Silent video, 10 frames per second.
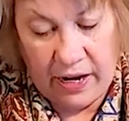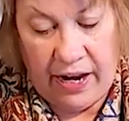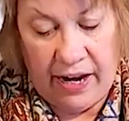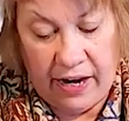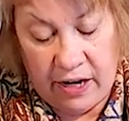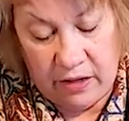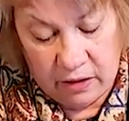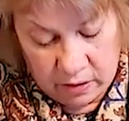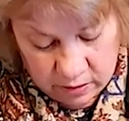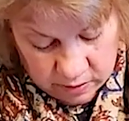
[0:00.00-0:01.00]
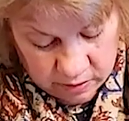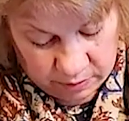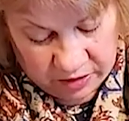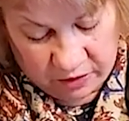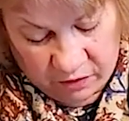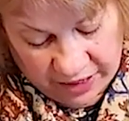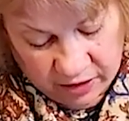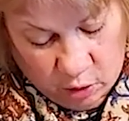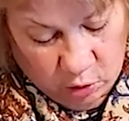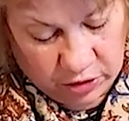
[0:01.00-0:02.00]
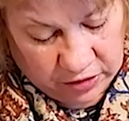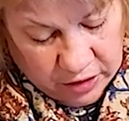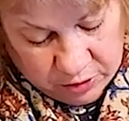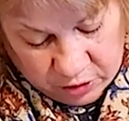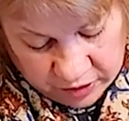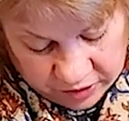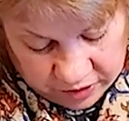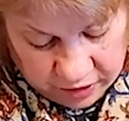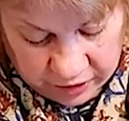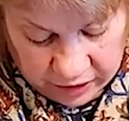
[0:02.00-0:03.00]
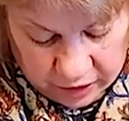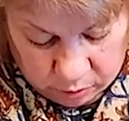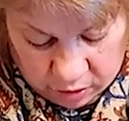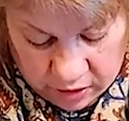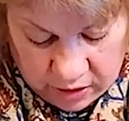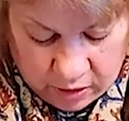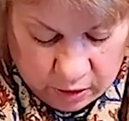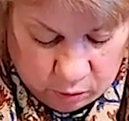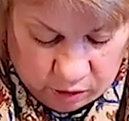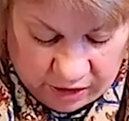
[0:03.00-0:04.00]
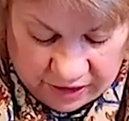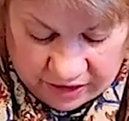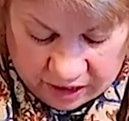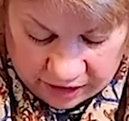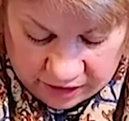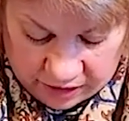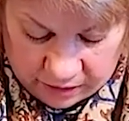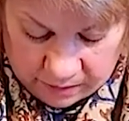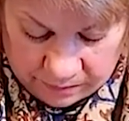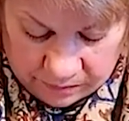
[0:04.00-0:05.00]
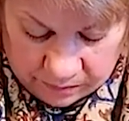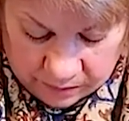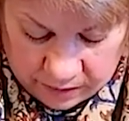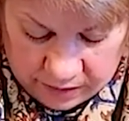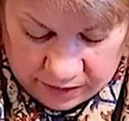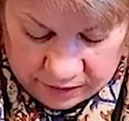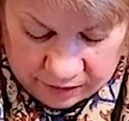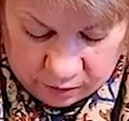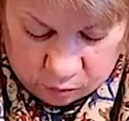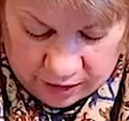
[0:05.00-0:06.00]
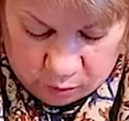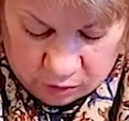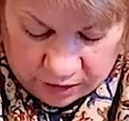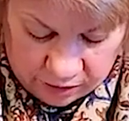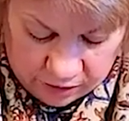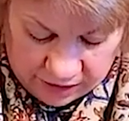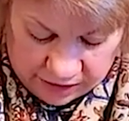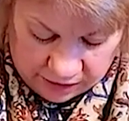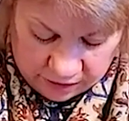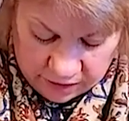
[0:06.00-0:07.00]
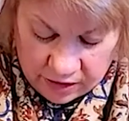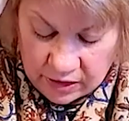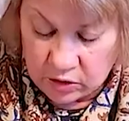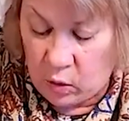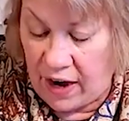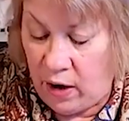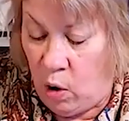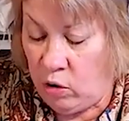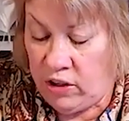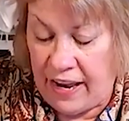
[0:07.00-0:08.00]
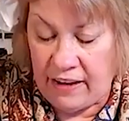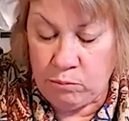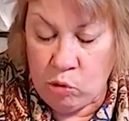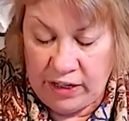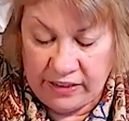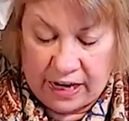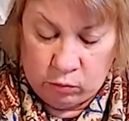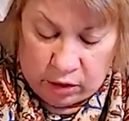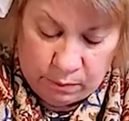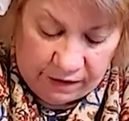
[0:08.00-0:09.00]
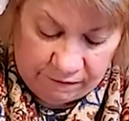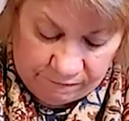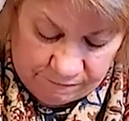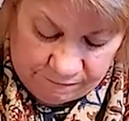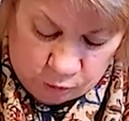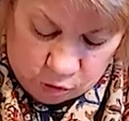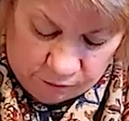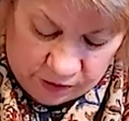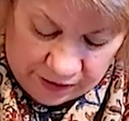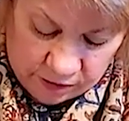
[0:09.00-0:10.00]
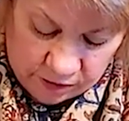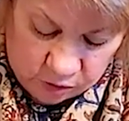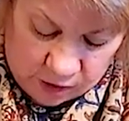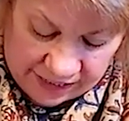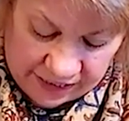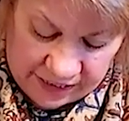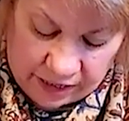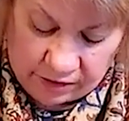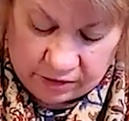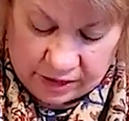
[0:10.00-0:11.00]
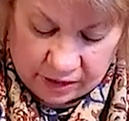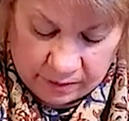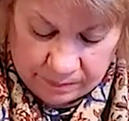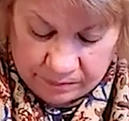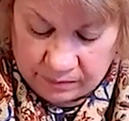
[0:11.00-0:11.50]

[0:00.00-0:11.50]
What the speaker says: and let me see if I can hold this up so you can see on the camera. We're going to tuck it into the red one underneath. So I hold that point down with my forefinger so I can get under there,